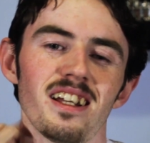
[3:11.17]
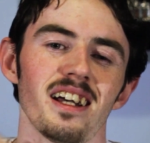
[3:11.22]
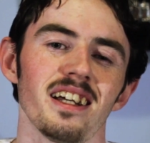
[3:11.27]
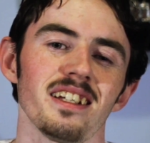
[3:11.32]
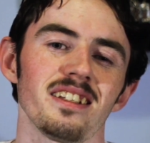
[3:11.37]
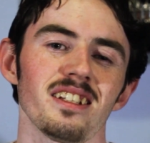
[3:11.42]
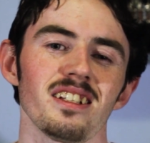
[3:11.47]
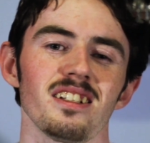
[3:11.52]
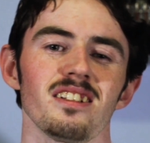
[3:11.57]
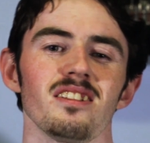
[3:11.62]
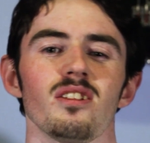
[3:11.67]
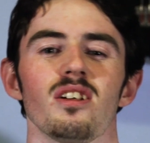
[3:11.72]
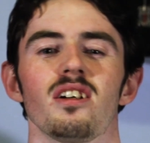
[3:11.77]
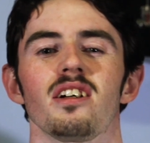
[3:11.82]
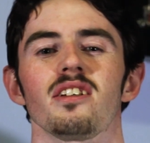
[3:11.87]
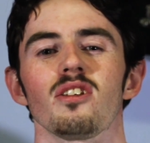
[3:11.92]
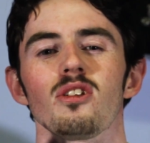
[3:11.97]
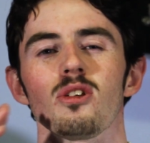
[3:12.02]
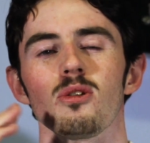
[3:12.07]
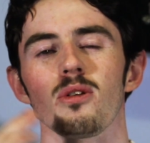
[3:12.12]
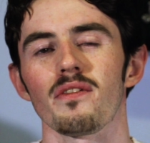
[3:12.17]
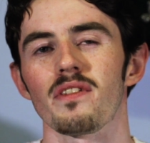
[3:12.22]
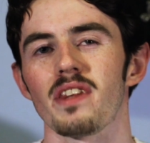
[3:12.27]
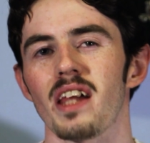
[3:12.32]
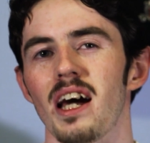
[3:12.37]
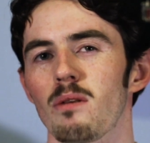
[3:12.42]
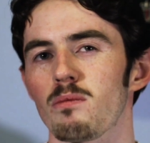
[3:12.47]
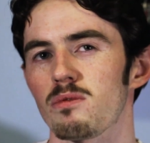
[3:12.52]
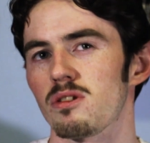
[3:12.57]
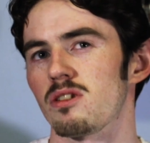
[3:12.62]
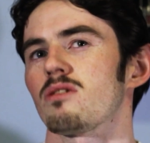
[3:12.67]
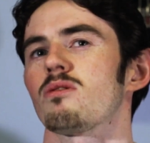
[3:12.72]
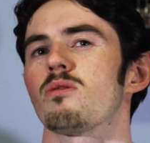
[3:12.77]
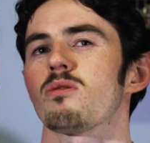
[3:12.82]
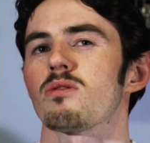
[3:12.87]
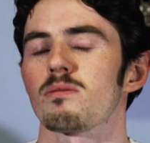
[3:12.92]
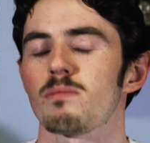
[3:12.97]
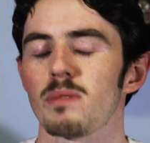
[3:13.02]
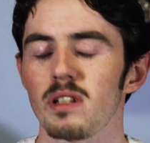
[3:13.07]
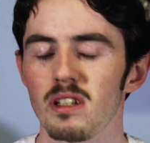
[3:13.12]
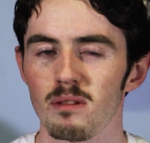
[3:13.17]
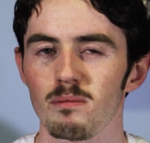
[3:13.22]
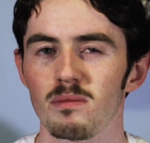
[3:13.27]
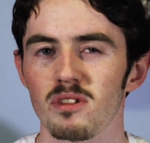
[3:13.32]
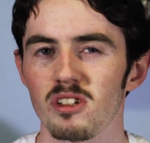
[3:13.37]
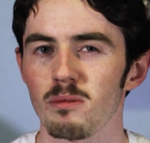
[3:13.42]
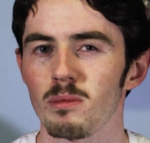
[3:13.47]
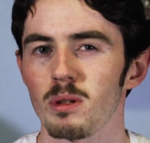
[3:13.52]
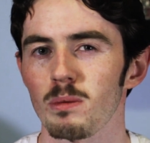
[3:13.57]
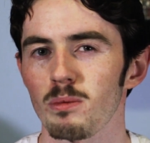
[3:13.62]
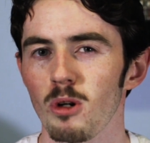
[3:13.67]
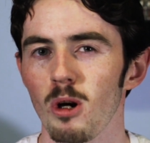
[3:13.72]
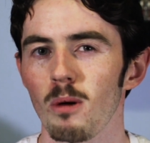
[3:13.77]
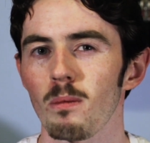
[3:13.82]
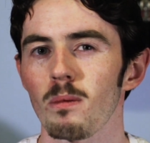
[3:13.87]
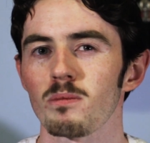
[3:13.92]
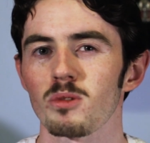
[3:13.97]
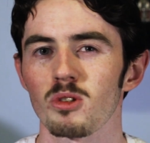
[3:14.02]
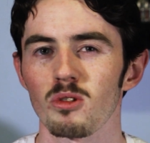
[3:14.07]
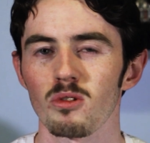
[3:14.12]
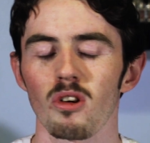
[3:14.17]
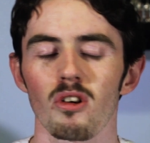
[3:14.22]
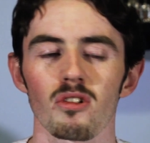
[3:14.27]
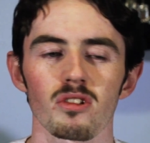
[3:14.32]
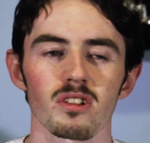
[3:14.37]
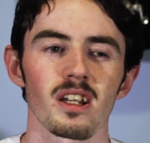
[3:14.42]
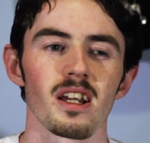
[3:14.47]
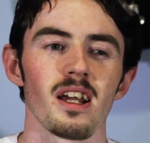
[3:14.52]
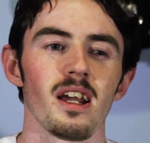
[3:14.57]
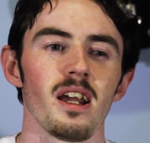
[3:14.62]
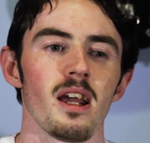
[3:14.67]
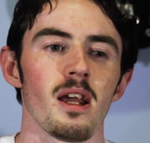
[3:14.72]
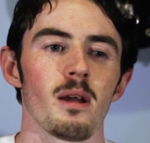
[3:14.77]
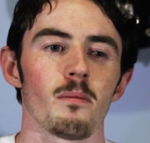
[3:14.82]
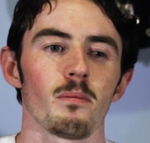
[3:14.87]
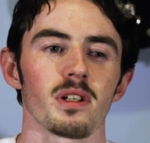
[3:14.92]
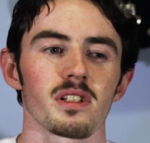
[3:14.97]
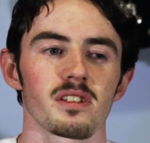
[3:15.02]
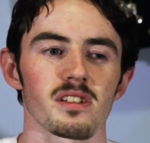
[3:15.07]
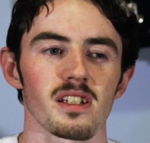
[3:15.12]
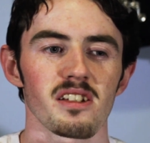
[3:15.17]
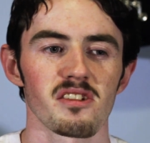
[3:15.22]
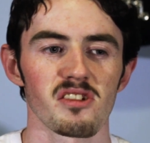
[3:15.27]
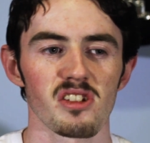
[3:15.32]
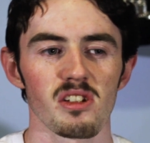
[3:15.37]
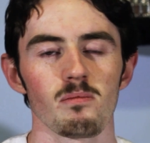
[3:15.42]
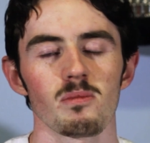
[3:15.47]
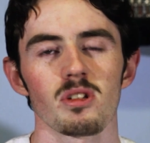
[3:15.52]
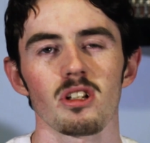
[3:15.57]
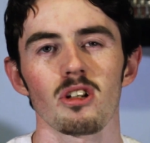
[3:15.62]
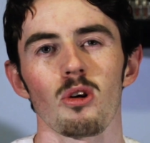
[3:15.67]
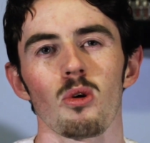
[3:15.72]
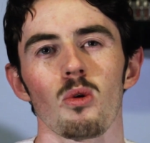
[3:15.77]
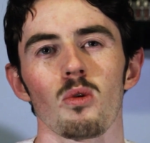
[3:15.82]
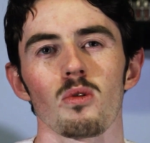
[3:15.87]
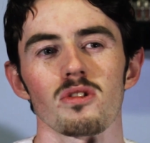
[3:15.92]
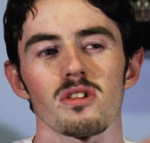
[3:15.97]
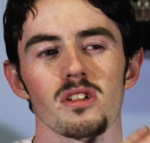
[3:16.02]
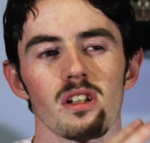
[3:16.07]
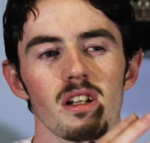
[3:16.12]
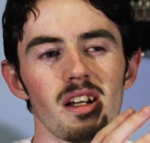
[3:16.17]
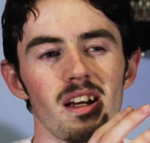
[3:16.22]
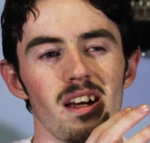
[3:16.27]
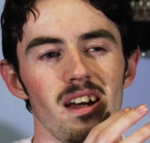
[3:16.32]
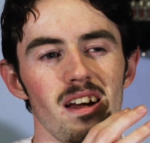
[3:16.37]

I don't know if that was the cause of some of the problems or not, but it seemed to cause